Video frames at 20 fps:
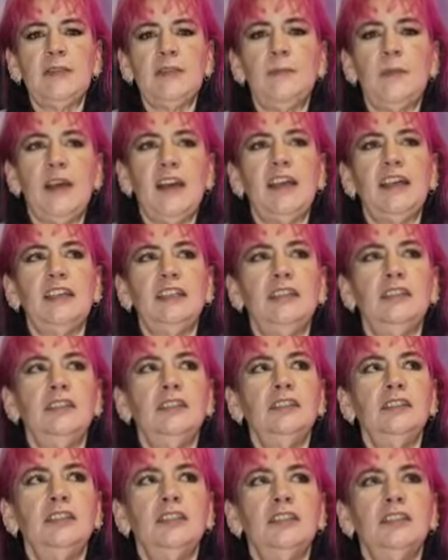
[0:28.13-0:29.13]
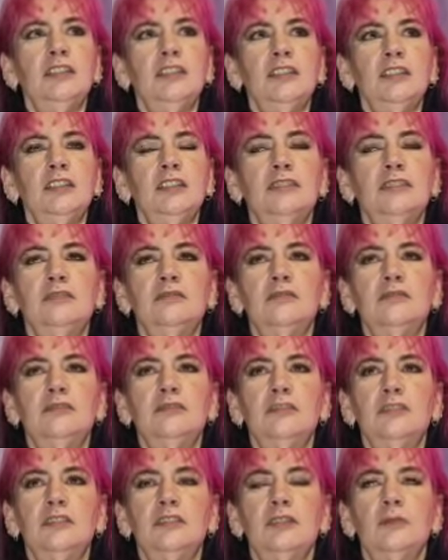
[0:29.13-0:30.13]
pan,
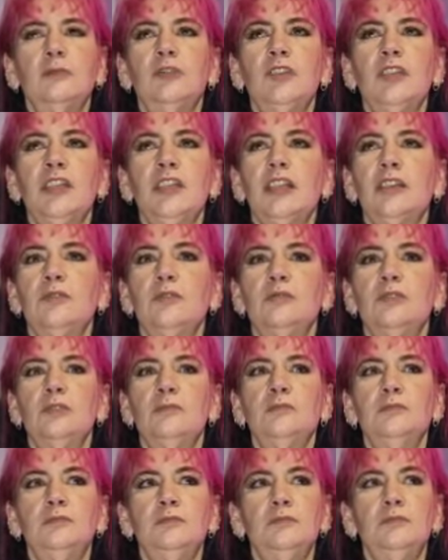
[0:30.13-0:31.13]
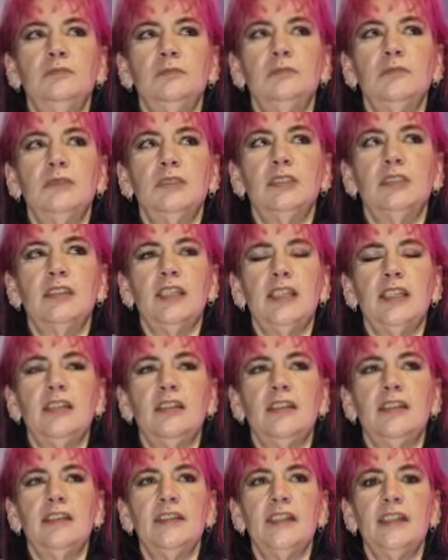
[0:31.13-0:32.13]
what do they call them? They're
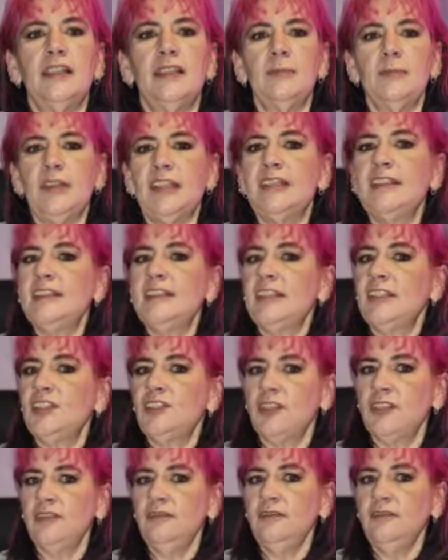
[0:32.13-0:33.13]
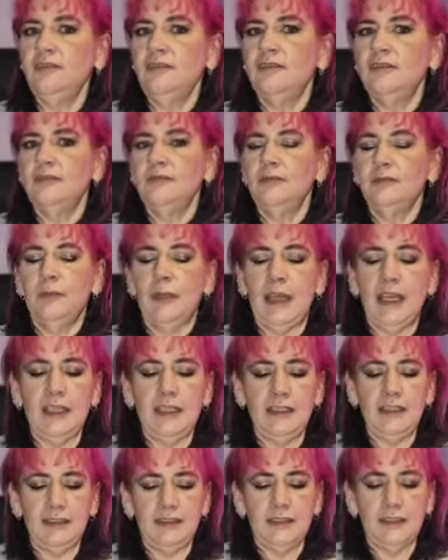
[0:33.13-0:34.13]
like the limited edition
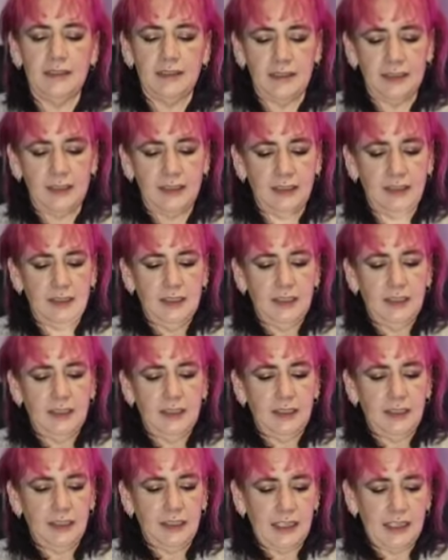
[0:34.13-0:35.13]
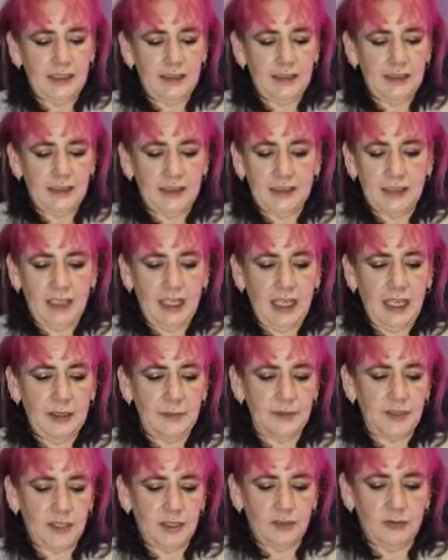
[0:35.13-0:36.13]
palettes. It's
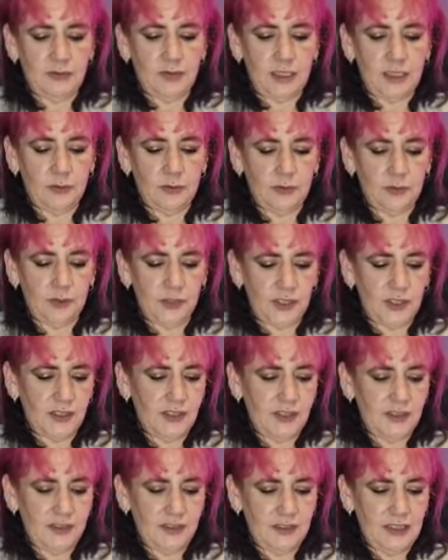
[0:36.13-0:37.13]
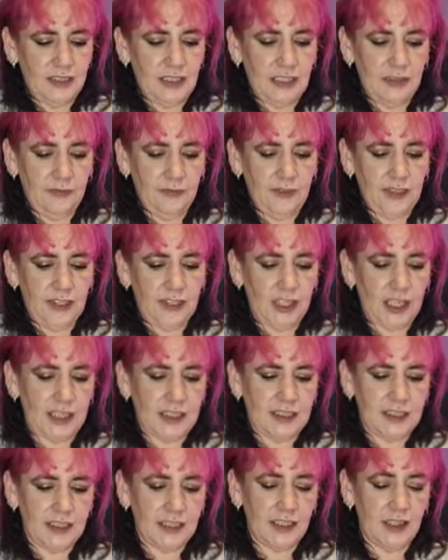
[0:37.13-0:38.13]
absolutely gorgeous. Lovely
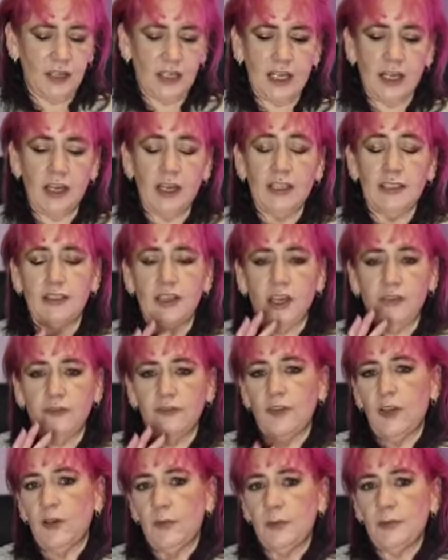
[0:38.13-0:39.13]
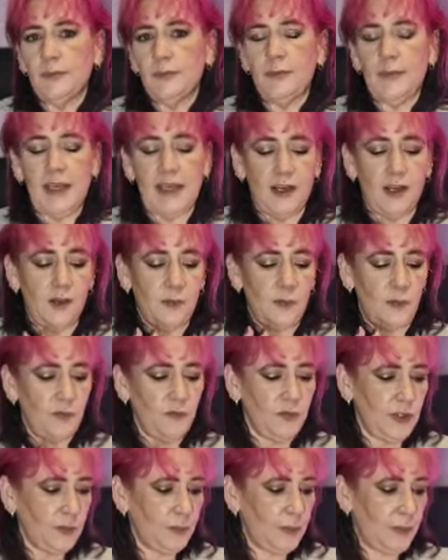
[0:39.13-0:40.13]
shades. And I've got to admit, I'm a
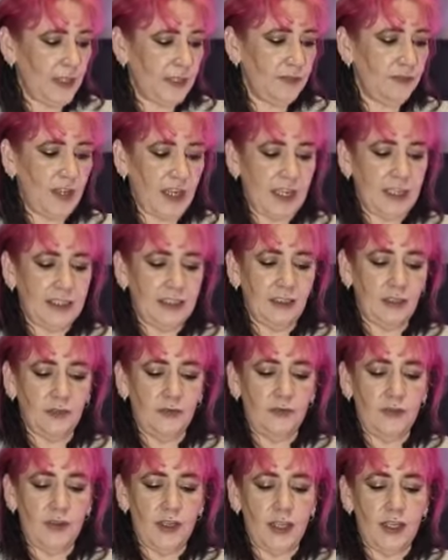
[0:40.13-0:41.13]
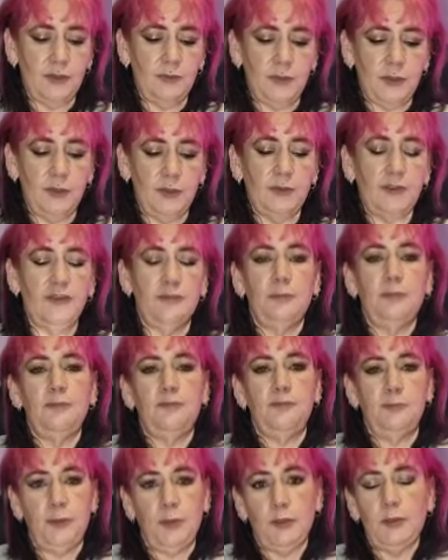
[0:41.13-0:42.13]
real big fan of the
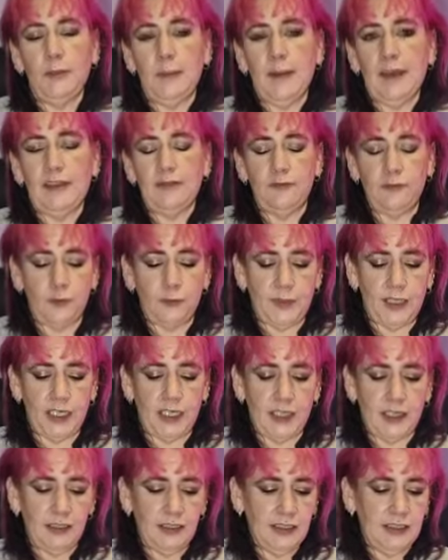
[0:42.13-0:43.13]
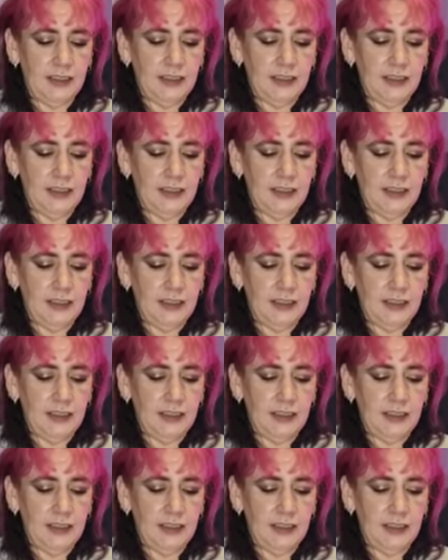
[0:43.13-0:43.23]
Beauty Bay formula.